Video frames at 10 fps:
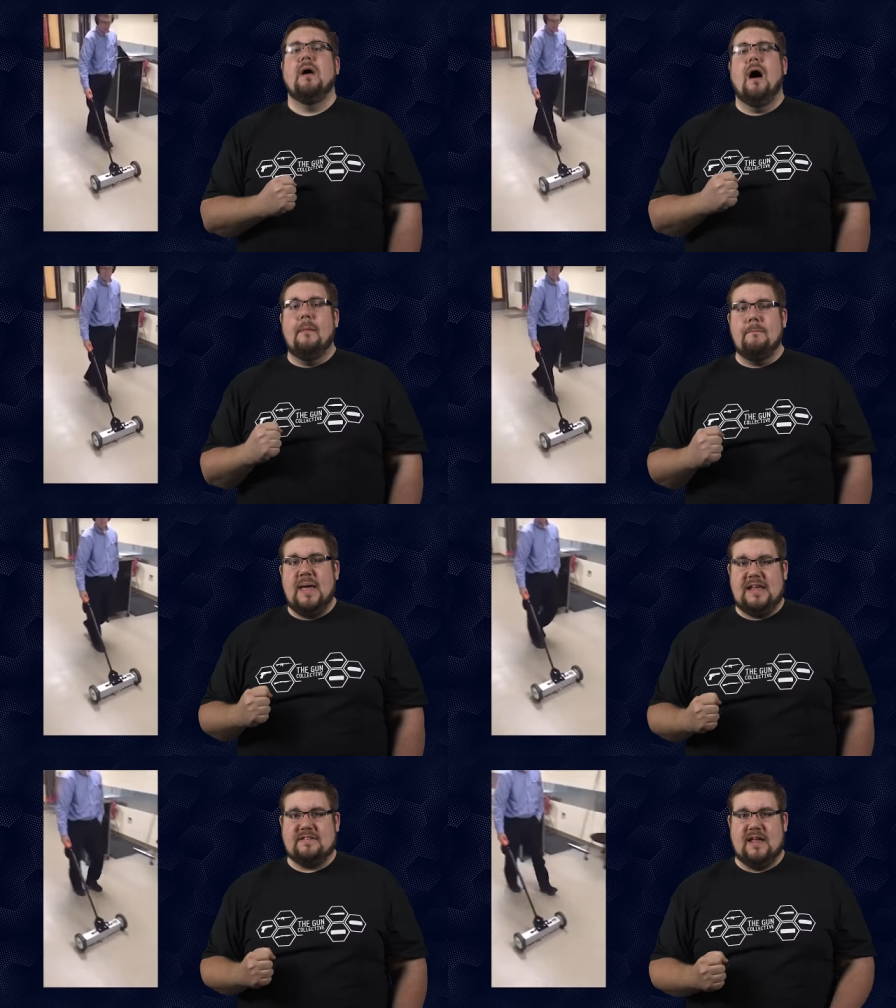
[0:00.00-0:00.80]

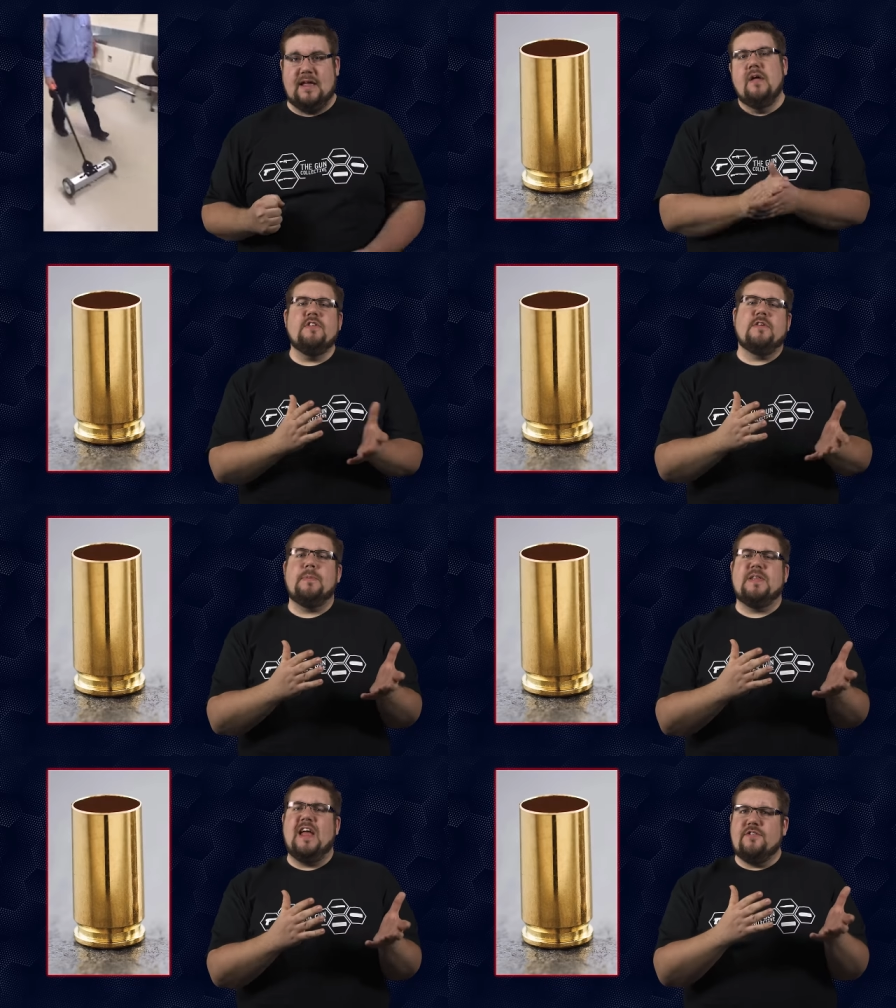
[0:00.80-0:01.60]
Amazing. This is
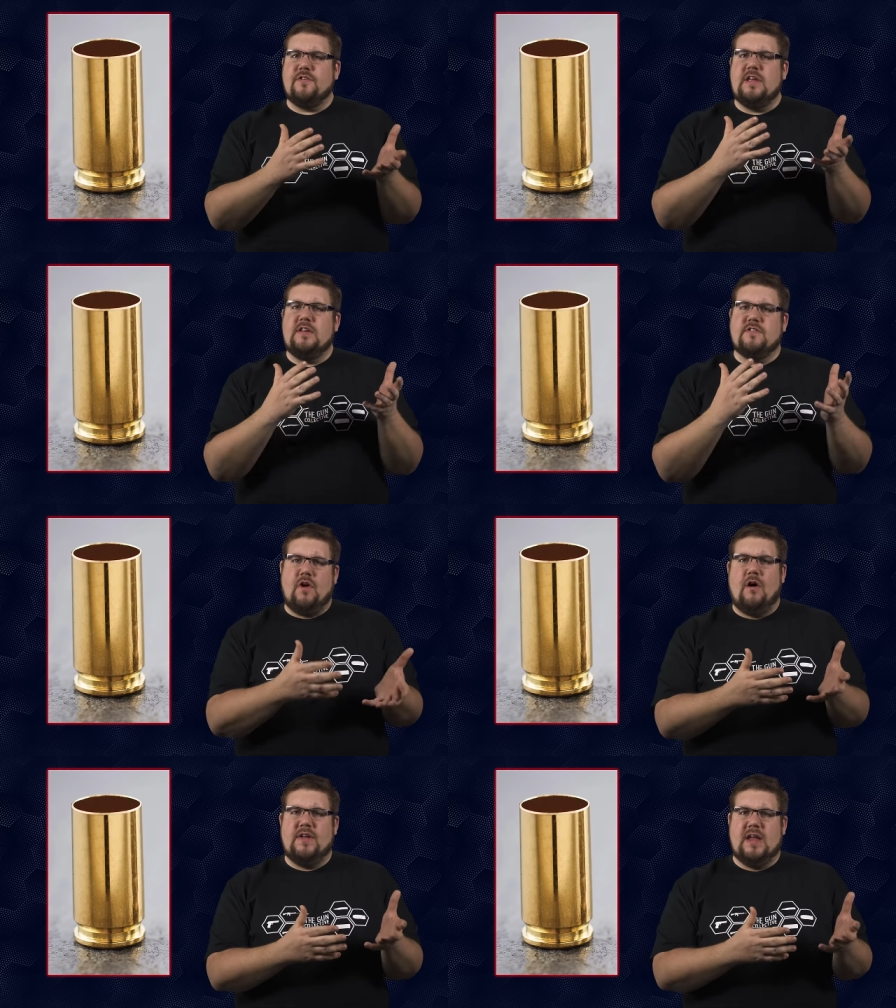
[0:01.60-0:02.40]
potentially
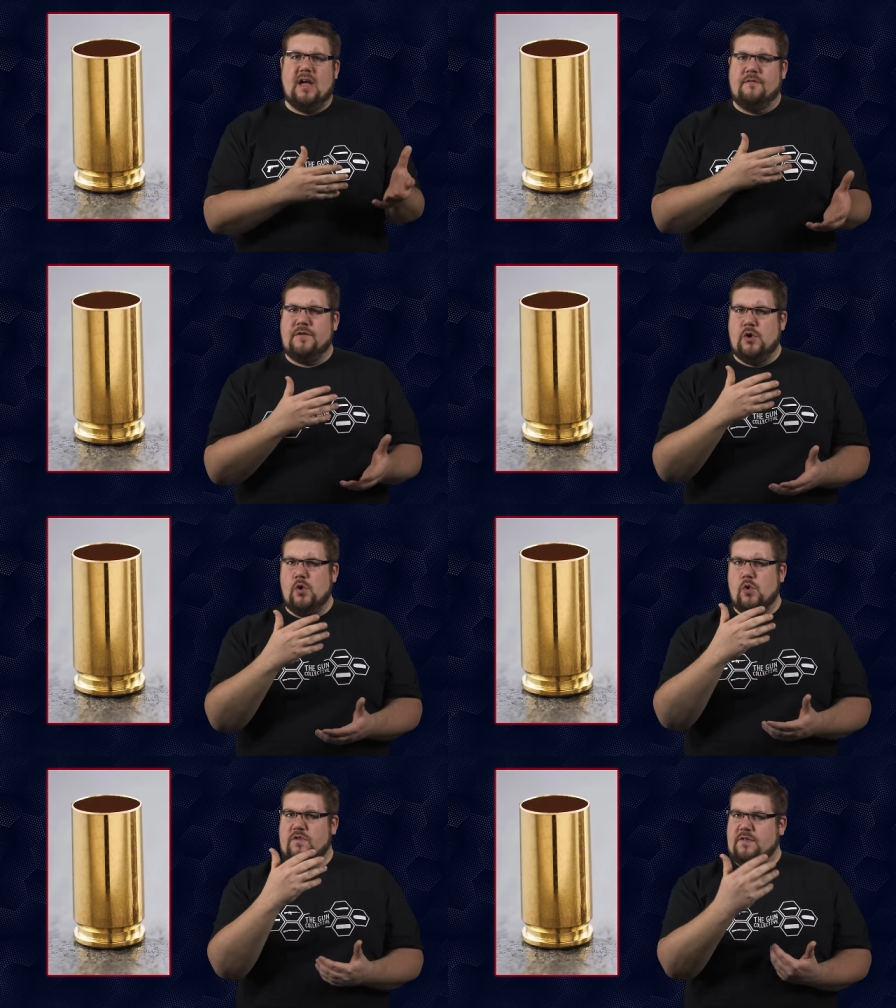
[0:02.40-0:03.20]
solving a
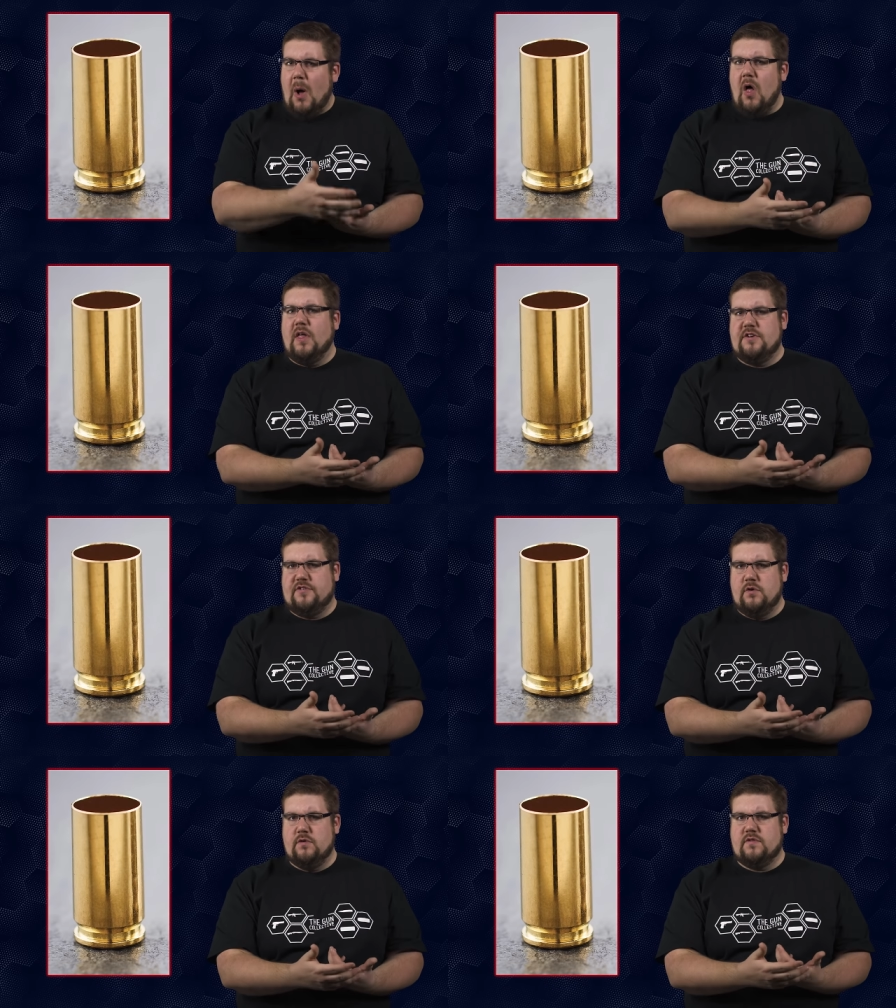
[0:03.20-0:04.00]
few small
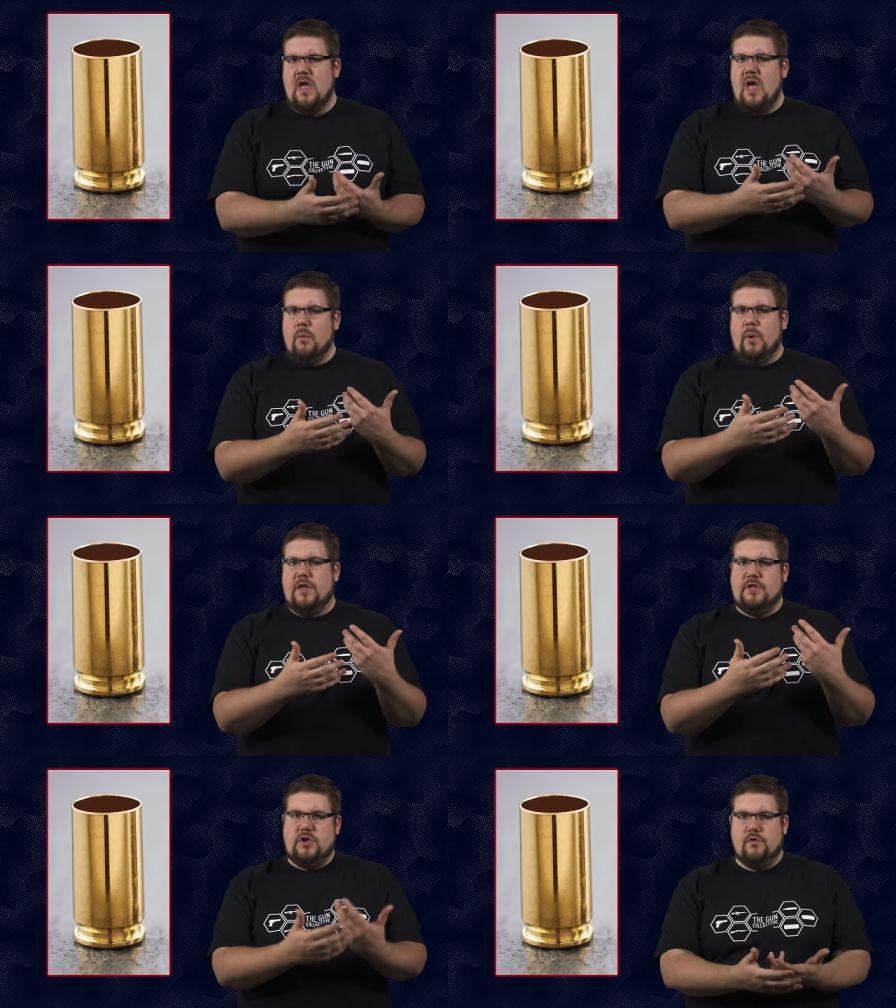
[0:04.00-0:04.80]
issues
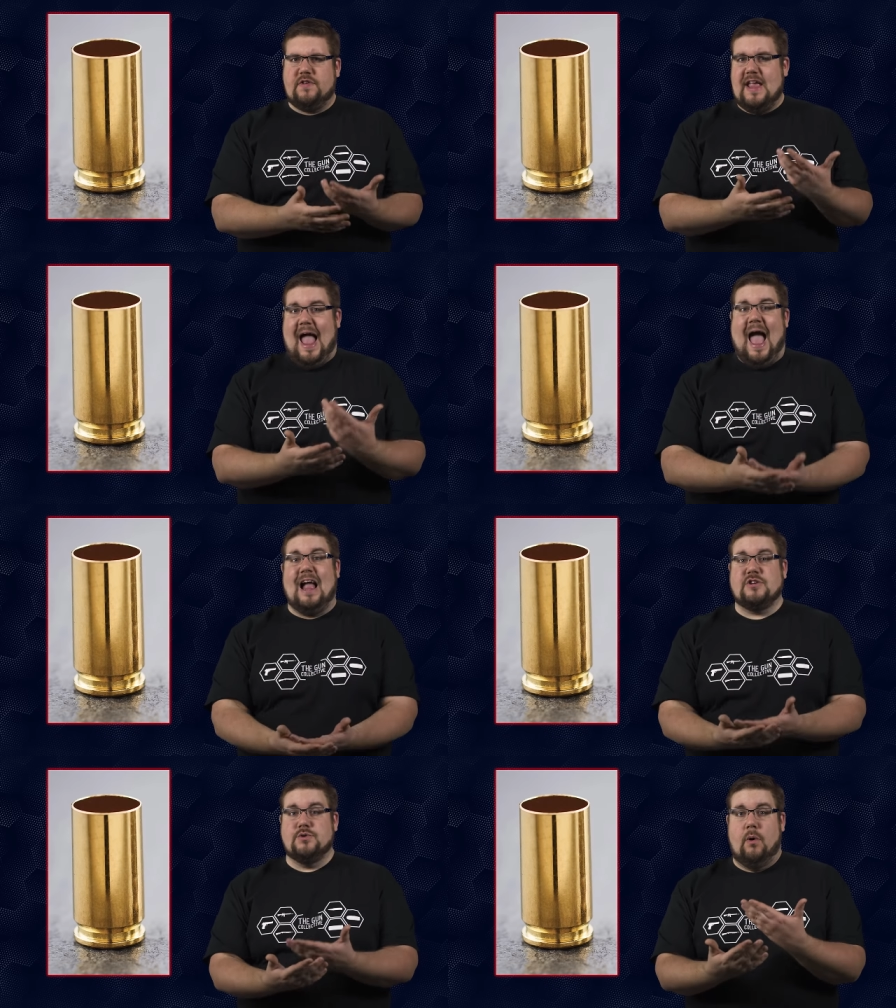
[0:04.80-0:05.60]
with using
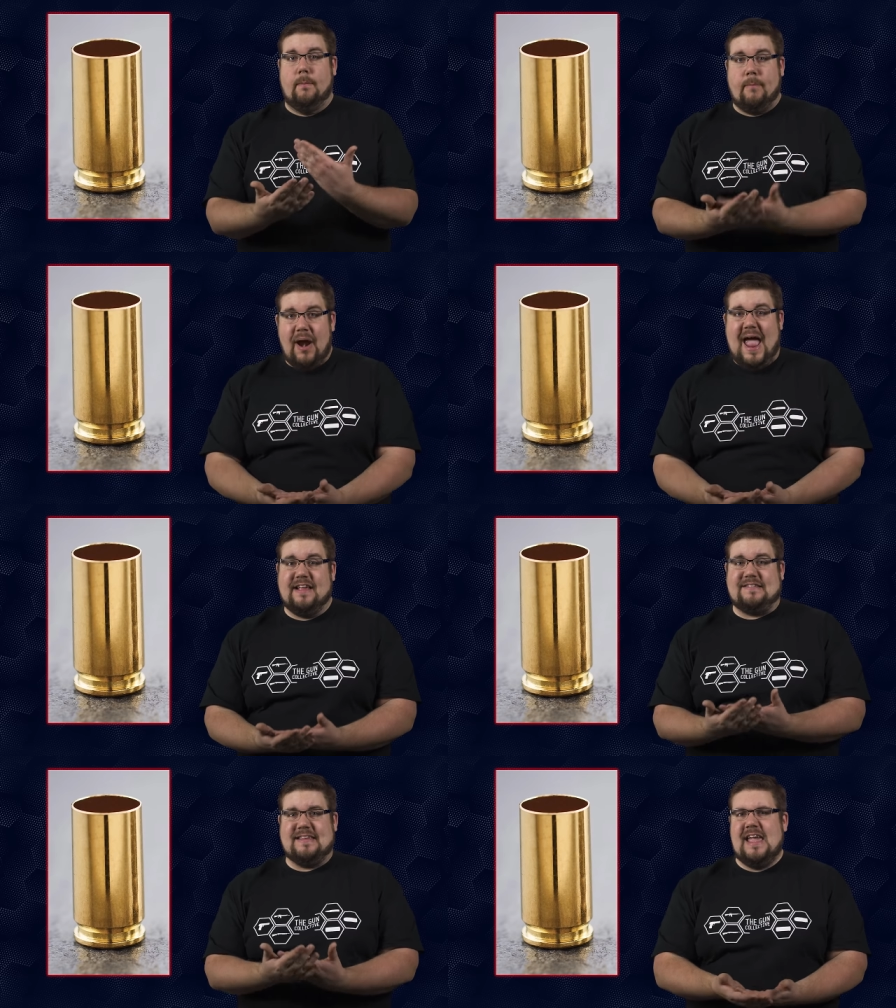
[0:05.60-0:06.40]
actual
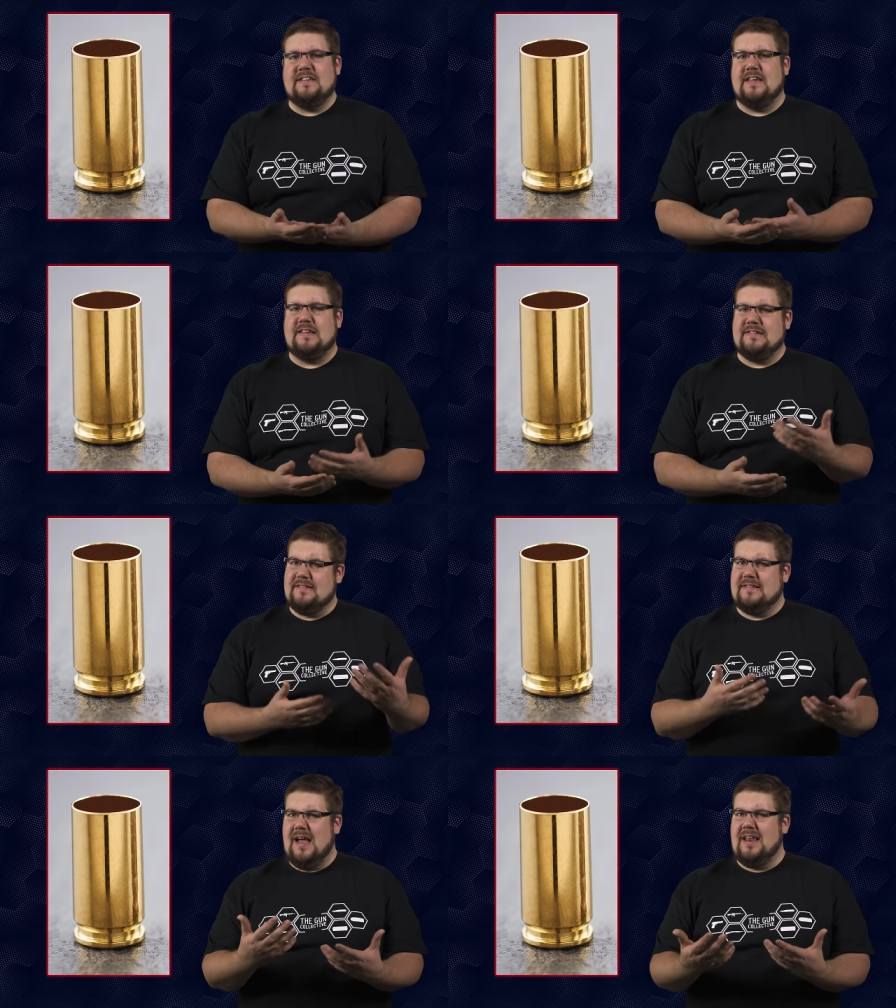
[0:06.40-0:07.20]
brass casings.
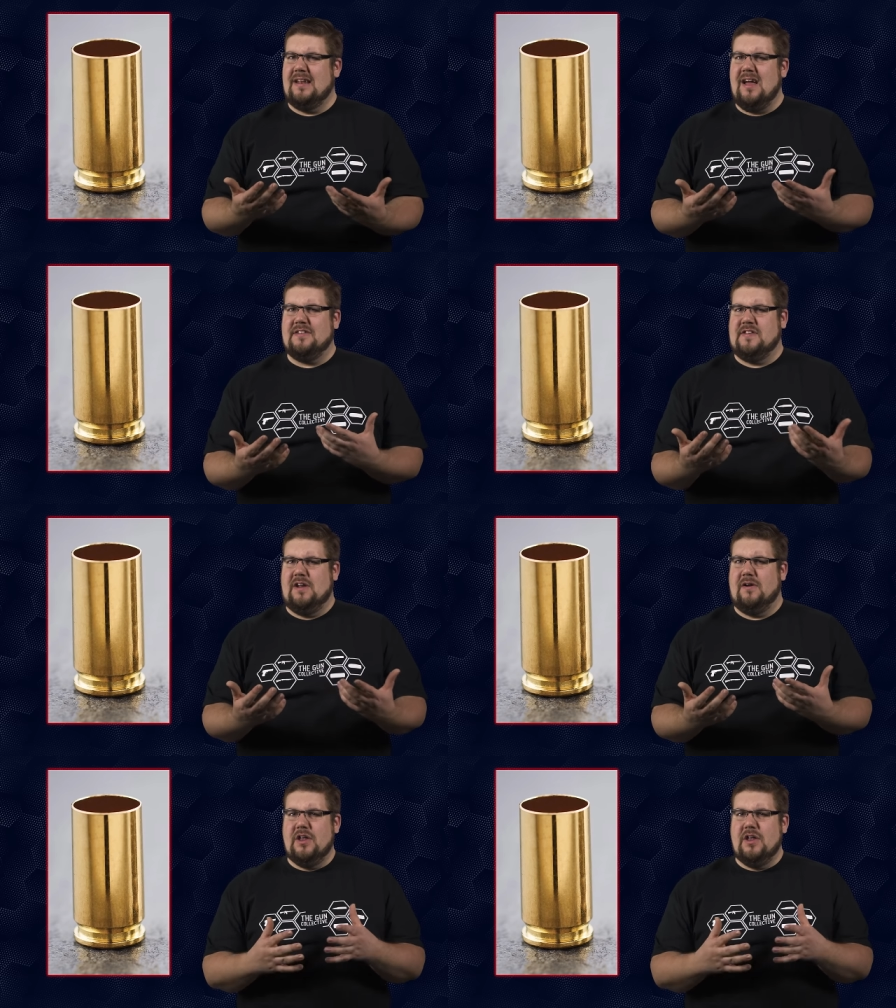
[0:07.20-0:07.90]
It's kind of nuts here.